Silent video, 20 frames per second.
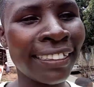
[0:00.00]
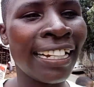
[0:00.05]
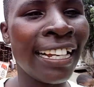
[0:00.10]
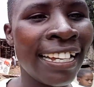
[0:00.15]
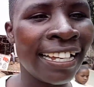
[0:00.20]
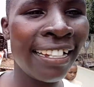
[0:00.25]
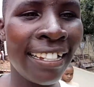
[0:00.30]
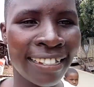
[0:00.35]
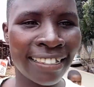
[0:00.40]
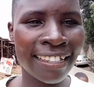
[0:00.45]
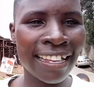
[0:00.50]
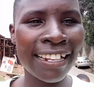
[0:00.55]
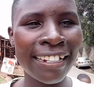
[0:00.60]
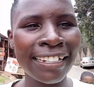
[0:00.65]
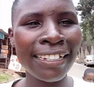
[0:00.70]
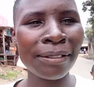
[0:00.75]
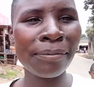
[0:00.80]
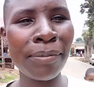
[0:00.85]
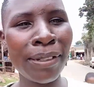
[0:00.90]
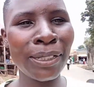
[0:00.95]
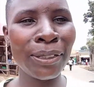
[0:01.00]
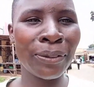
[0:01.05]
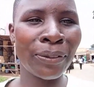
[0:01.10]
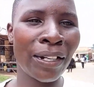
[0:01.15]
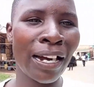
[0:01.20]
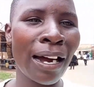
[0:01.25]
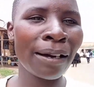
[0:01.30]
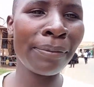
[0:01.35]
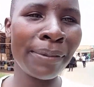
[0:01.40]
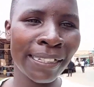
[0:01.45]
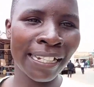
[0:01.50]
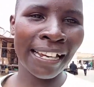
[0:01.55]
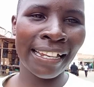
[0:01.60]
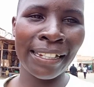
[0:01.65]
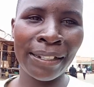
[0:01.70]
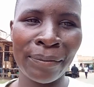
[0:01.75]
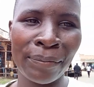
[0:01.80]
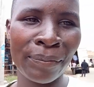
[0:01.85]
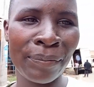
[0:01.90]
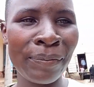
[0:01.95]
he's telling me to capture him
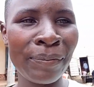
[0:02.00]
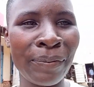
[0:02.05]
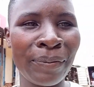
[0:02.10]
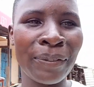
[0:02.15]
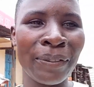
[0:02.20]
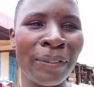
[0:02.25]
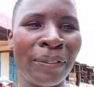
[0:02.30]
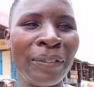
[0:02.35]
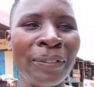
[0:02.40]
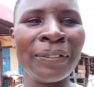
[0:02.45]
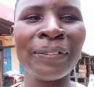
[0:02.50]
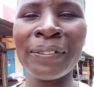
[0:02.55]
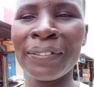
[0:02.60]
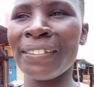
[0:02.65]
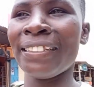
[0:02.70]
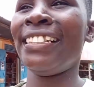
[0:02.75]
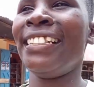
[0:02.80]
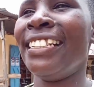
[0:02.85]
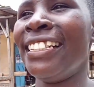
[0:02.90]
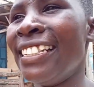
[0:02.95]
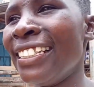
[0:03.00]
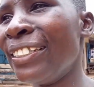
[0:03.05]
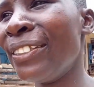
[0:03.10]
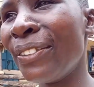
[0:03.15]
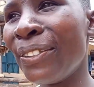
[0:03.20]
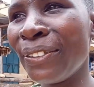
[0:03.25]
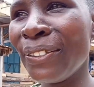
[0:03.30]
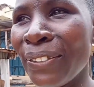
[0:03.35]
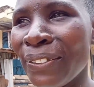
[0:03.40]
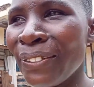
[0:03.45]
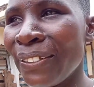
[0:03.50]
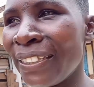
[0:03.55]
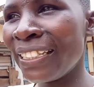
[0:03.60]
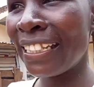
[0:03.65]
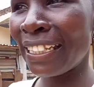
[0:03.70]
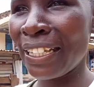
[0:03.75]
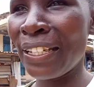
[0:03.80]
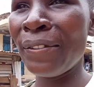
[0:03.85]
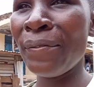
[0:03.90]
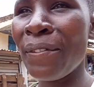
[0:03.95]
to do with
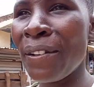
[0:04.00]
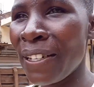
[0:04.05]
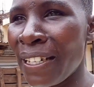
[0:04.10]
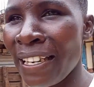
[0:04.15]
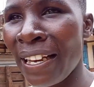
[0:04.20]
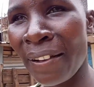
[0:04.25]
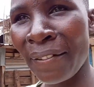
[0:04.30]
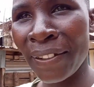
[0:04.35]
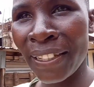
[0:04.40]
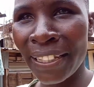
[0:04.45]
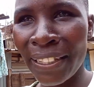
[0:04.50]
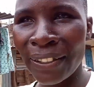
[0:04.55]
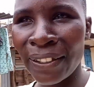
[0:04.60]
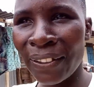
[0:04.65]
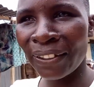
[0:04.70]
him on the video,